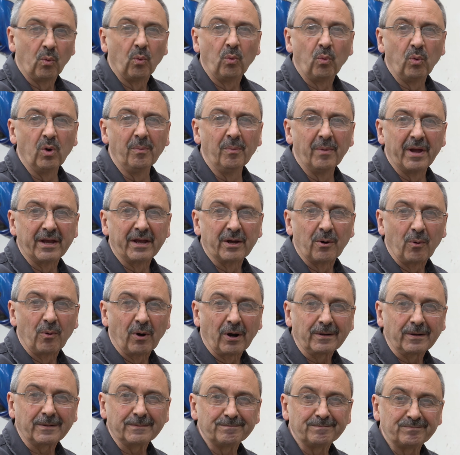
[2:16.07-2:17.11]
We'll make it
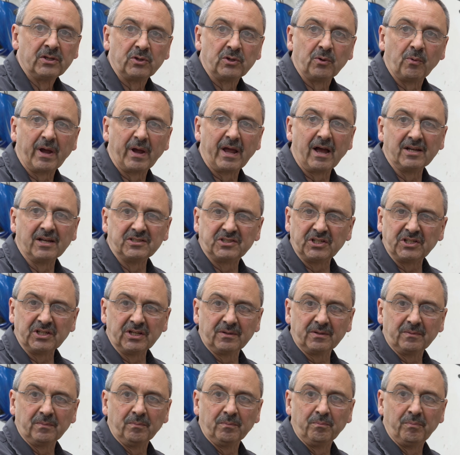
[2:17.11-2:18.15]
work. The way I see
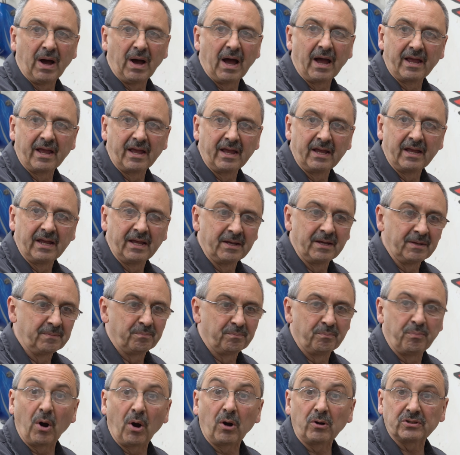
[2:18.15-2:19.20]
it, buy
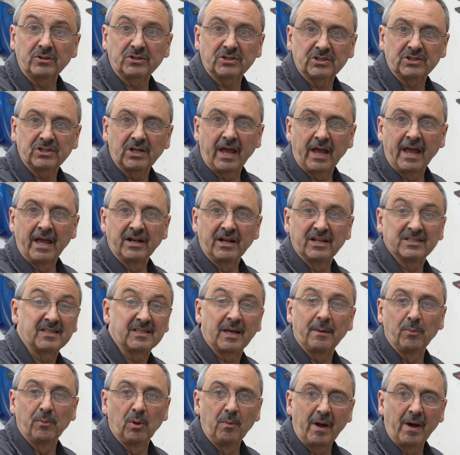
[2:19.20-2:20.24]
parts and
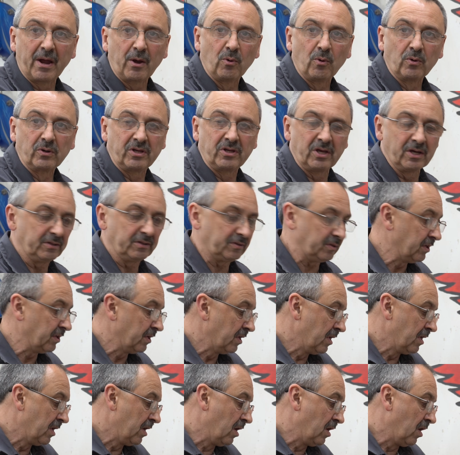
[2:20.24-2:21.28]
assemble my own kit,
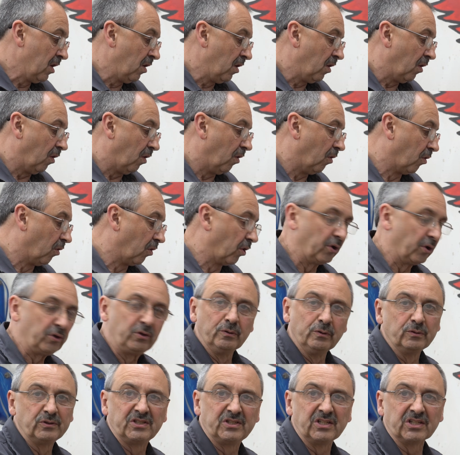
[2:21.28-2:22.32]
or
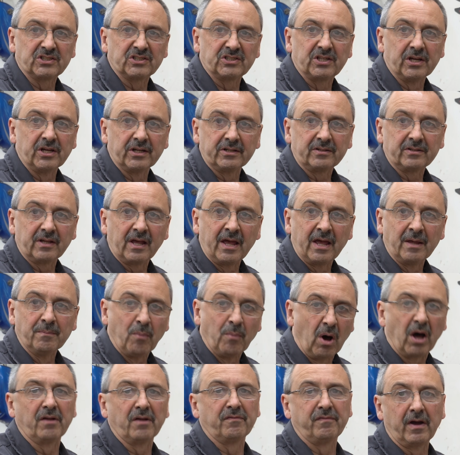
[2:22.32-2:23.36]
use this kit and
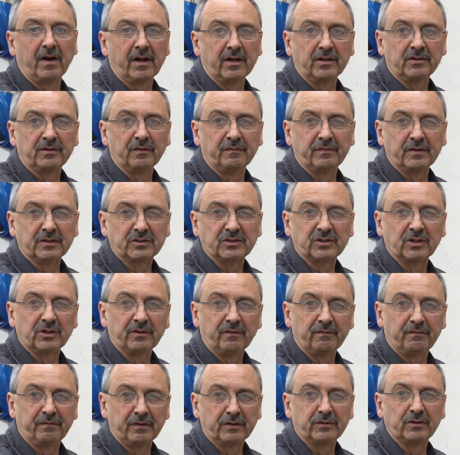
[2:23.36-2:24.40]
modify it to
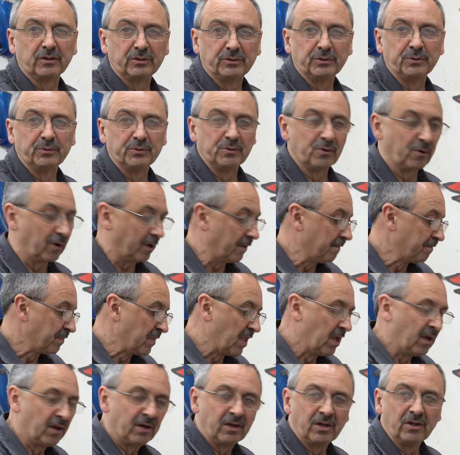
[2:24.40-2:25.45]
fit the 2-door.
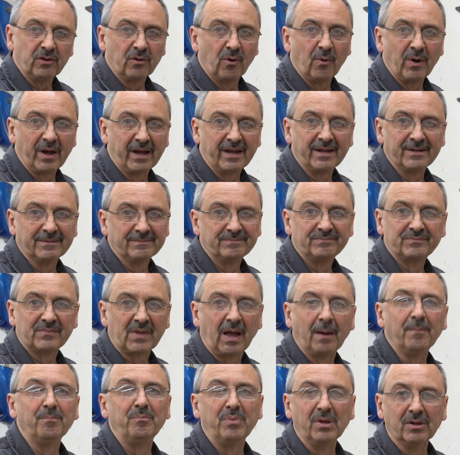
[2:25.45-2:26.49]
Either way,
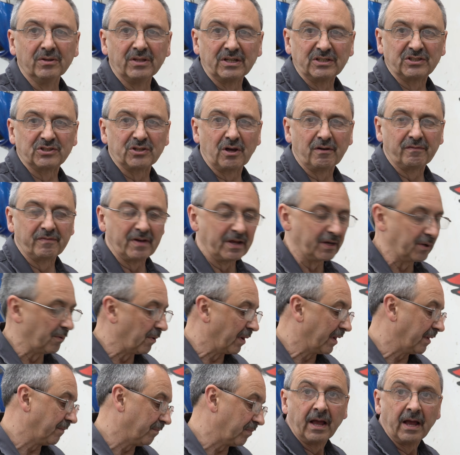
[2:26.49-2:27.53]
I'm building stuff
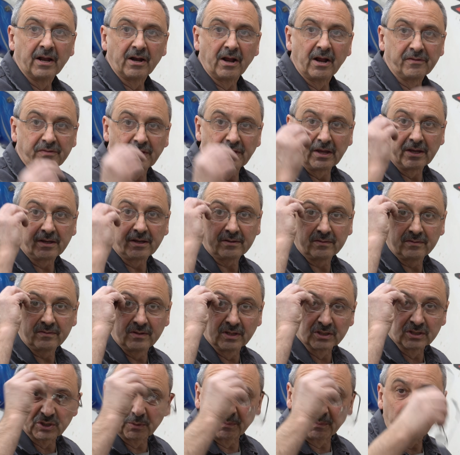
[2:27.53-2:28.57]
anyway. And I think
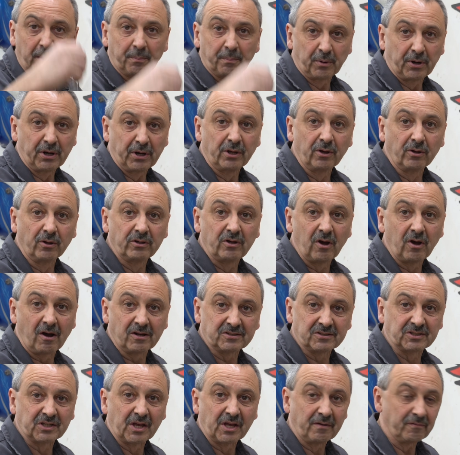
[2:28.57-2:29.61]
this will be a pretty good
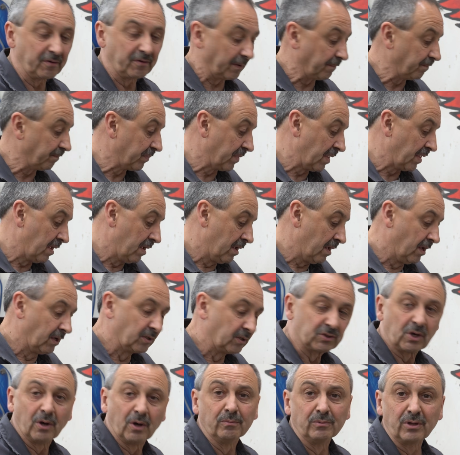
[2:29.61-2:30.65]
cost saving.
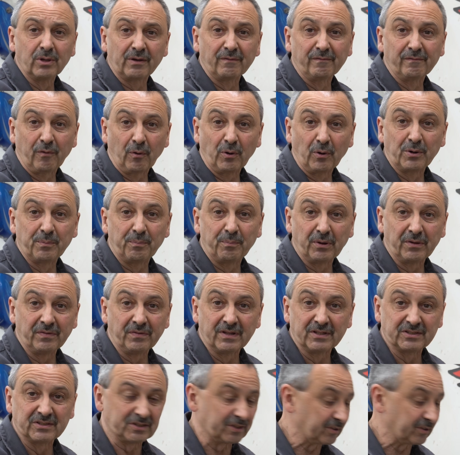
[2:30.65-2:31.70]
So I'm looking forward to putting
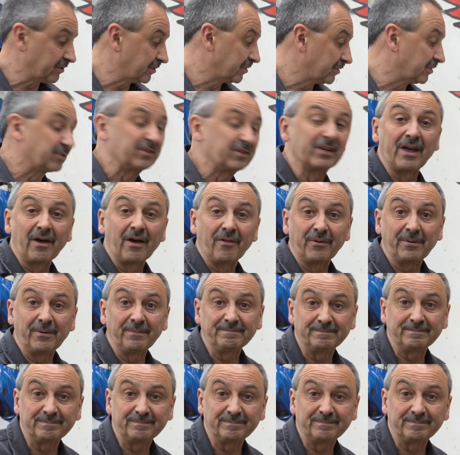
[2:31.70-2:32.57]
this together.